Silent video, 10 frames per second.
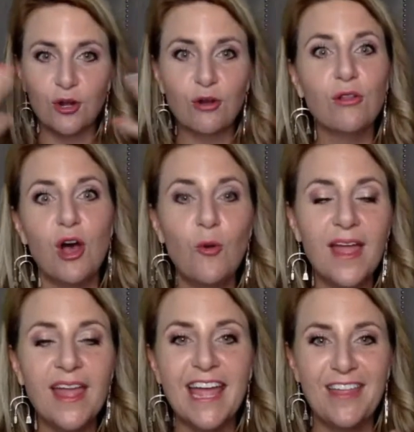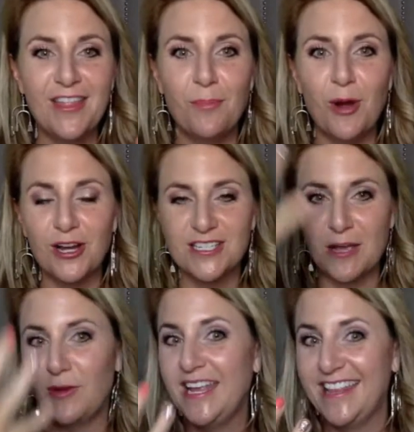glowing in the parts
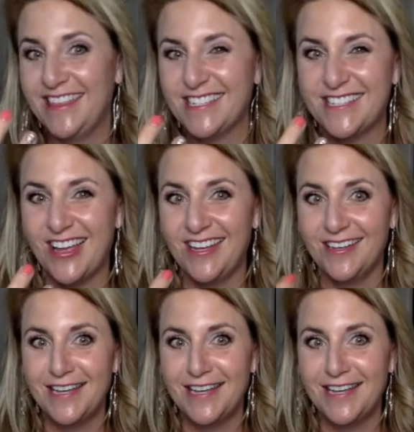that would hit the sun